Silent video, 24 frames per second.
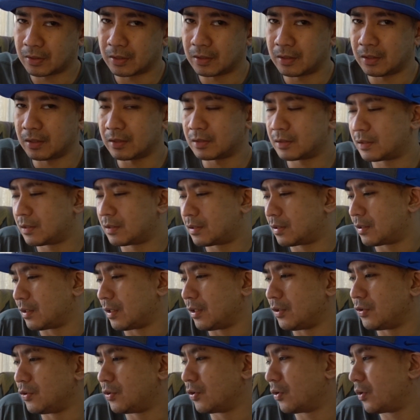Okay, let's
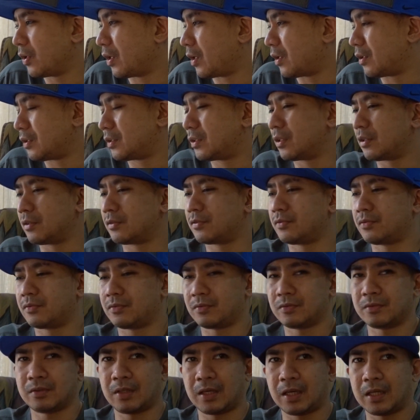enjoy ourselves
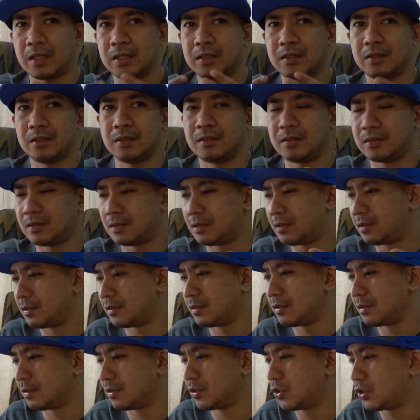at
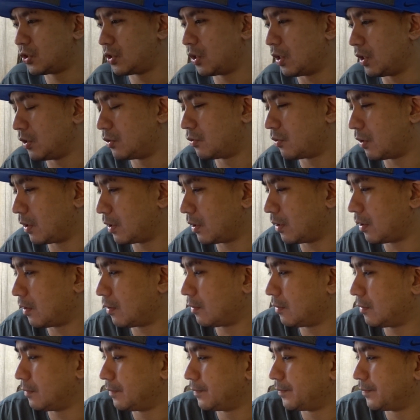this stage right now.